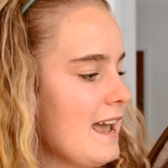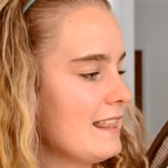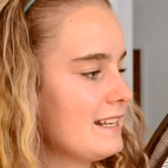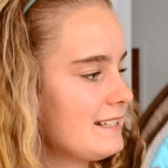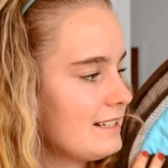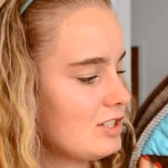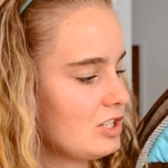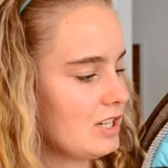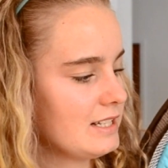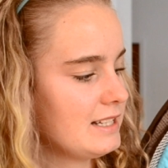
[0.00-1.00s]
This is
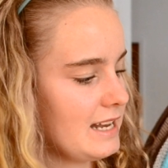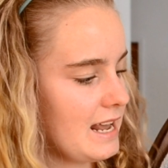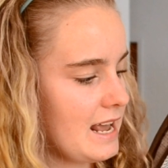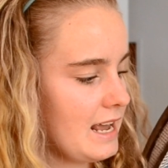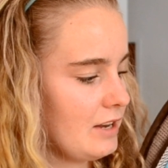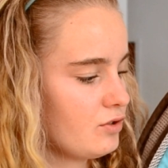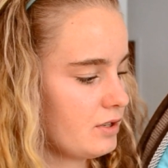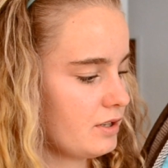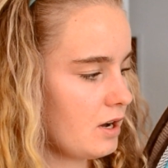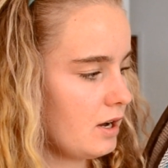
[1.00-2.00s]
just a
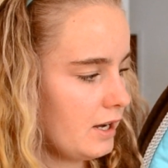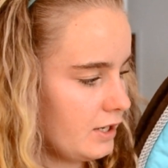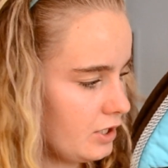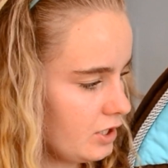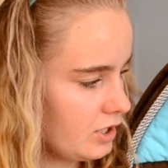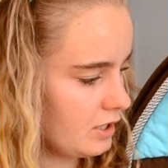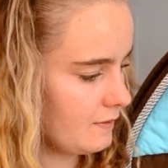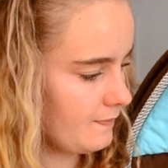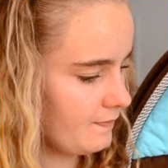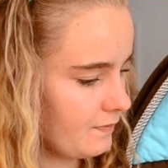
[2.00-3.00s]
dressage.
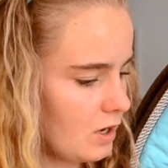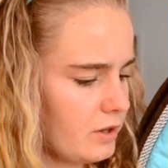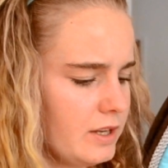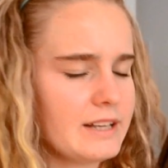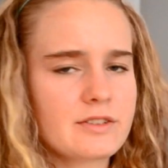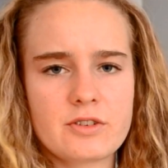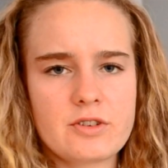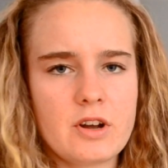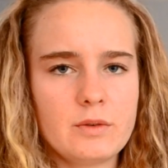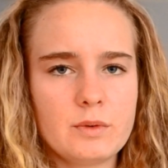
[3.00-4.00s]
Oh, the
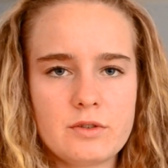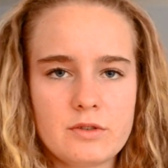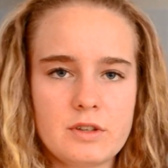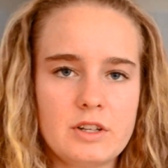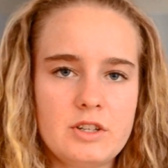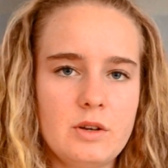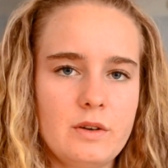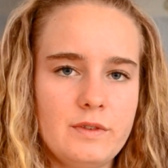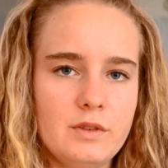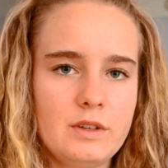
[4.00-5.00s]
Escadron was dressage too,
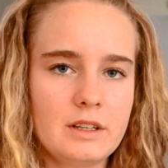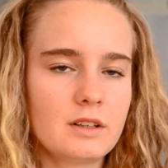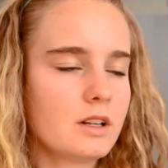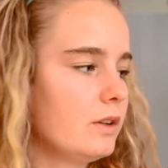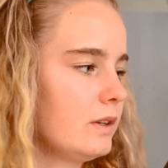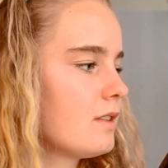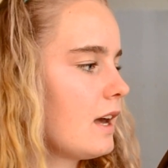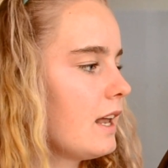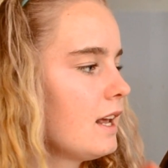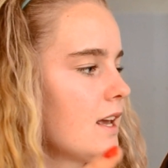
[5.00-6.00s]
if you didn't clue into
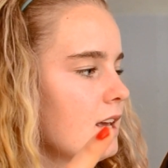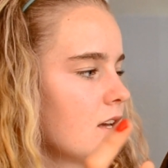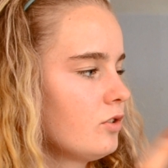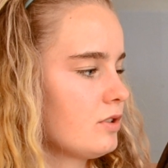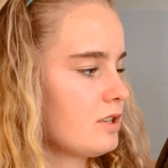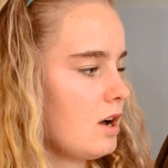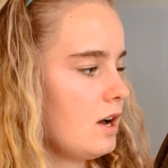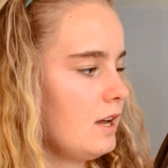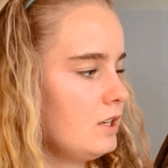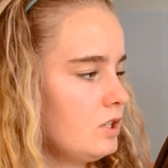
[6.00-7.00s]
that.
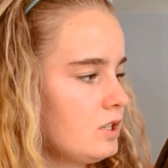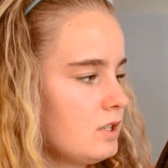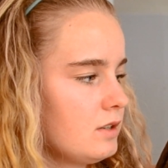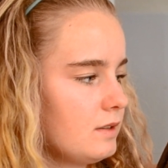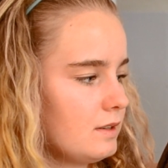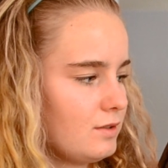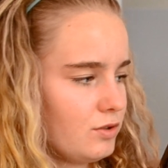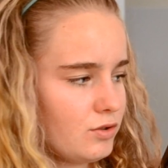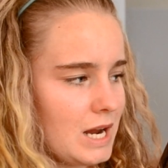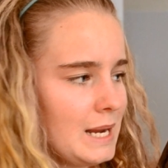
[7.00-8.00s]
Dressage,
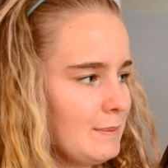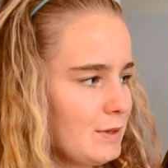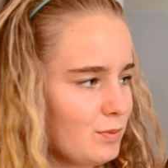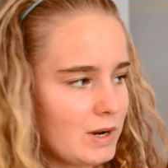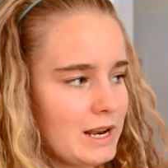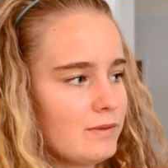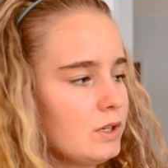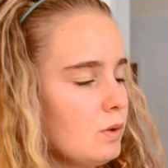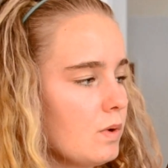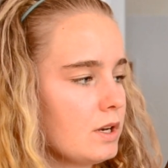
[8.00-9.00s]
striped, whatever
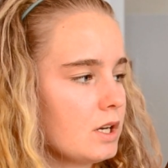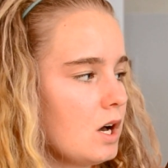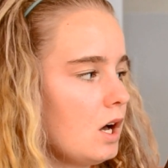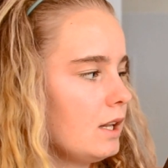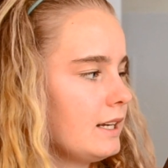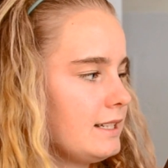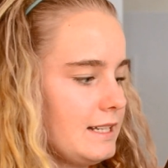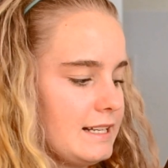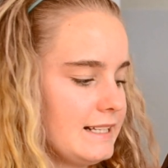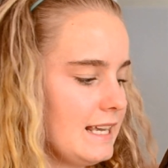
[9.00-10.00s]
you want to call it,
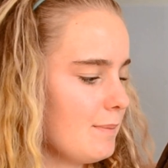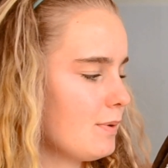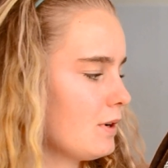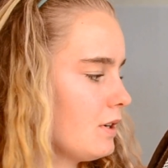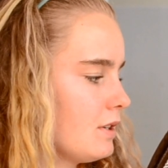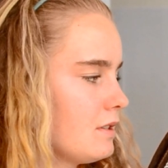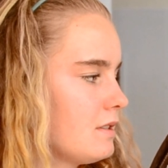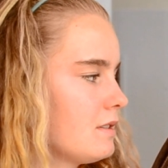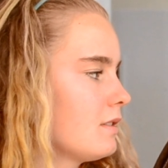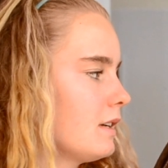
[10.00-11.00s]
as
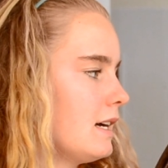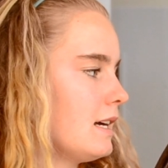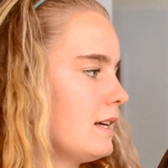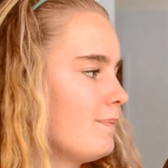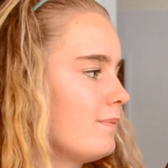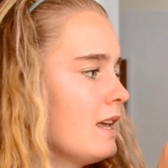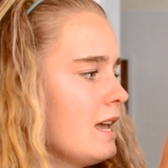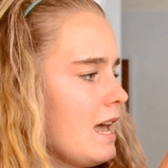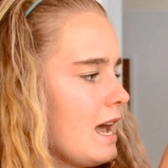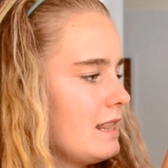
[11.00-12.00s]
keepers, and
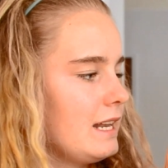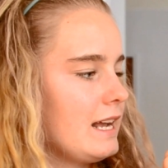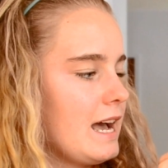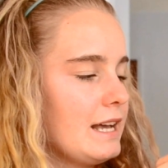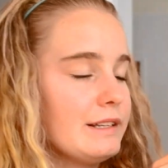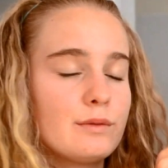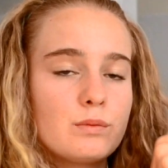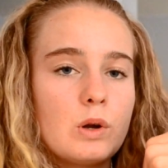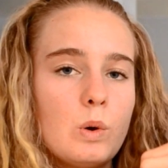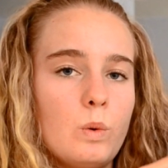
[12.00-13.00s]
then it has
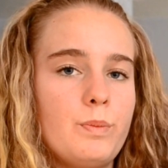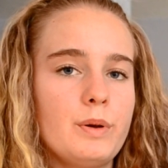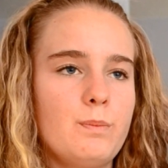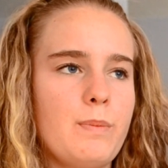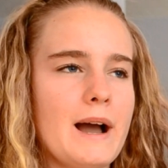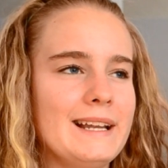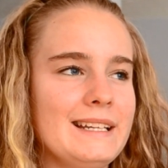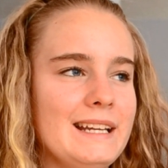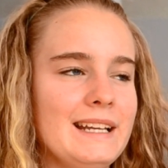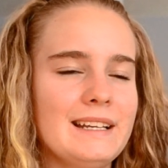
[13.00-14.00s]
rope,
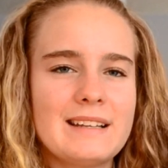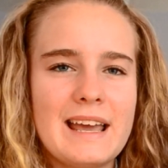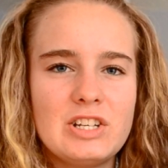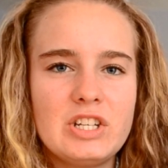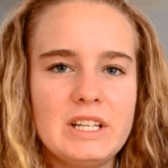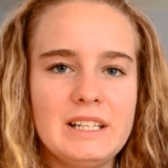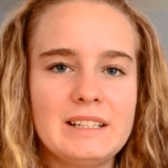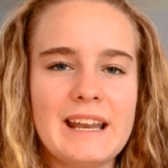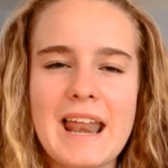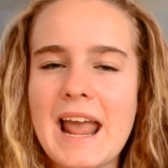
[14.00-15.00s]
binding, edging,
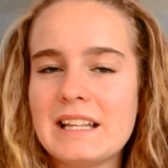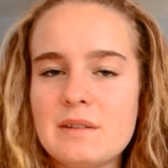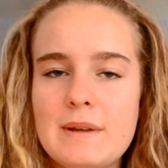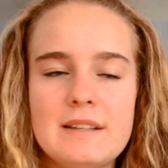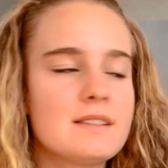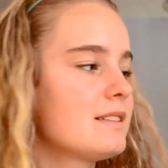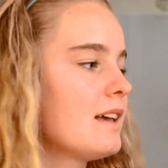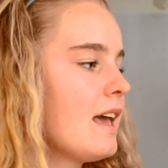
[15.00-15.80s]
enhancements,